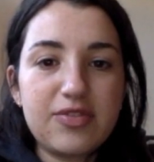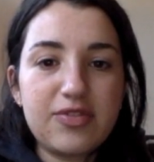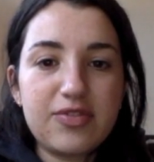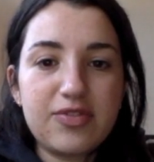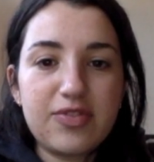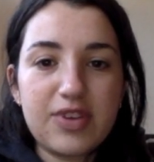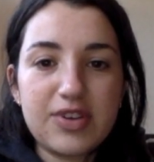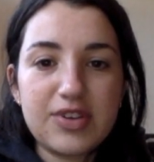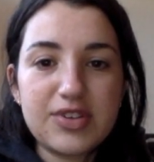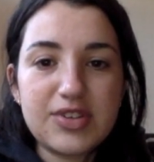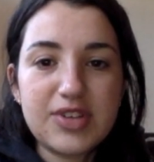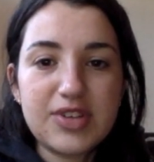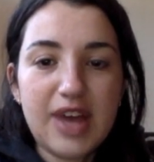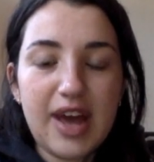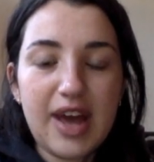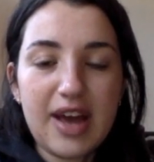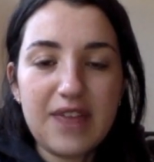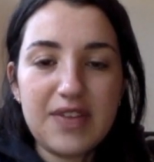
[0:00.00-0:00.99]
first
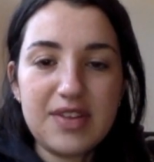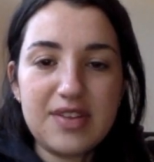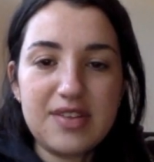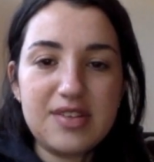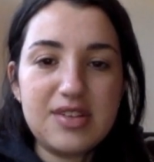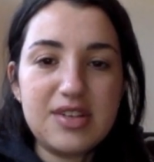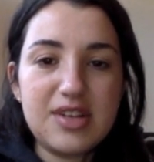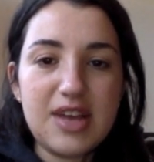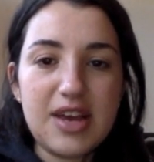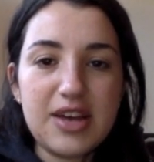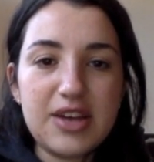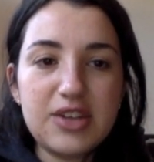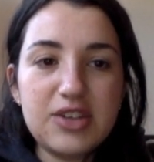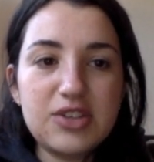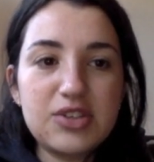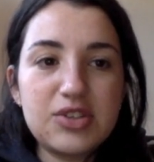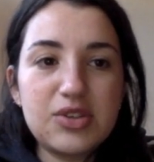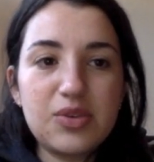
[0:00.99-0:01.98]
had this
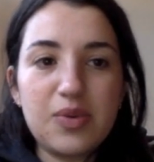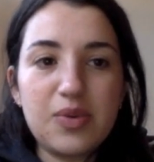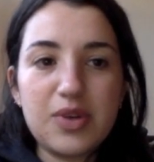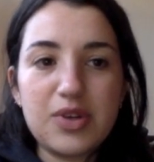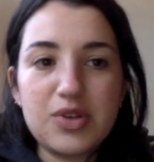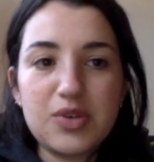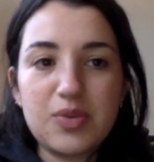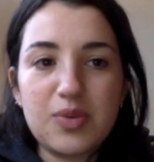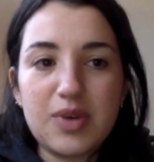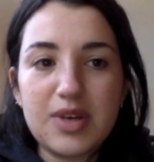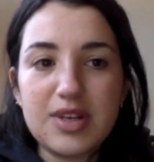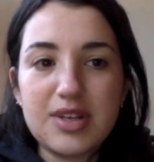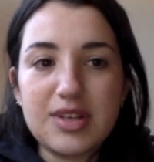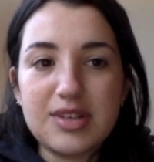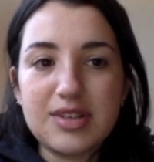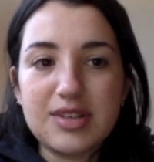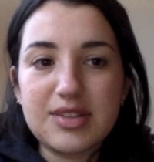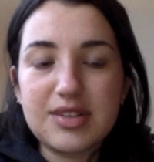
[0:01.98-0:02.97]
dish, which
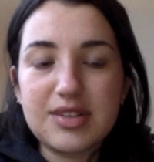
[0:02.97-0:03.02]
was